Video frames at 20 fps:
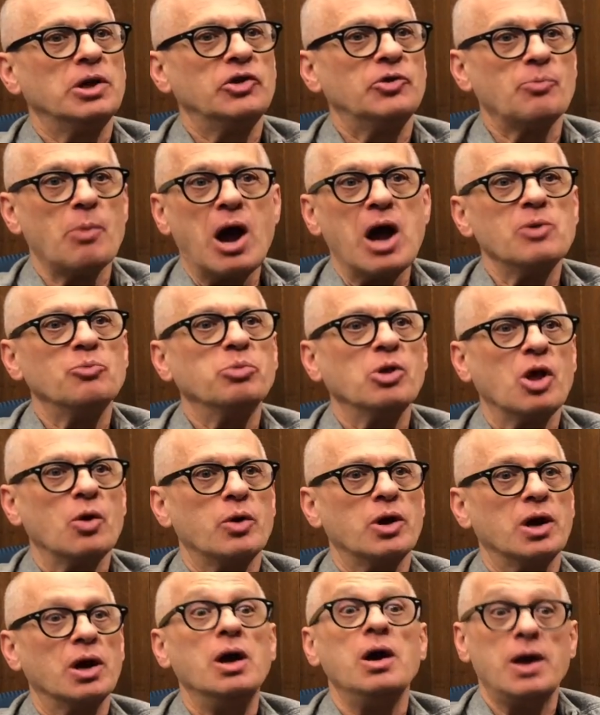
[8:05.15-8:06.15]

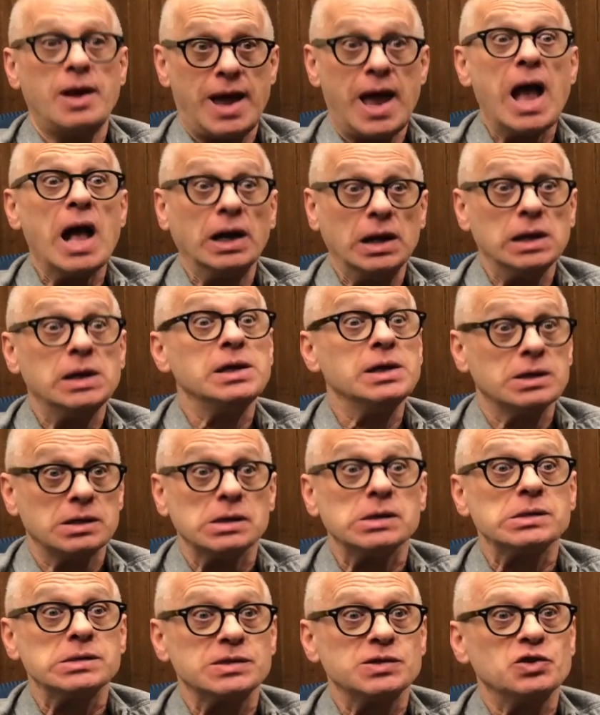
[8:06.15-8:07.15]
mind-blowing, and it
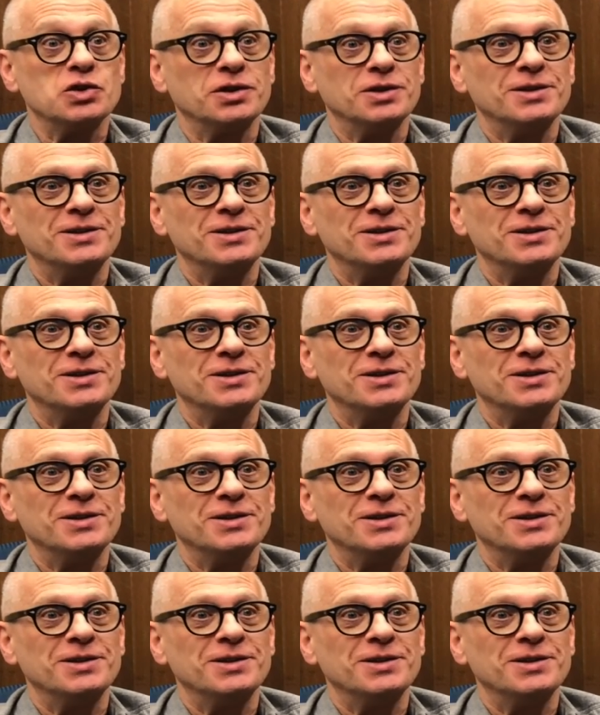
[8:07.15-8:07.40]
is.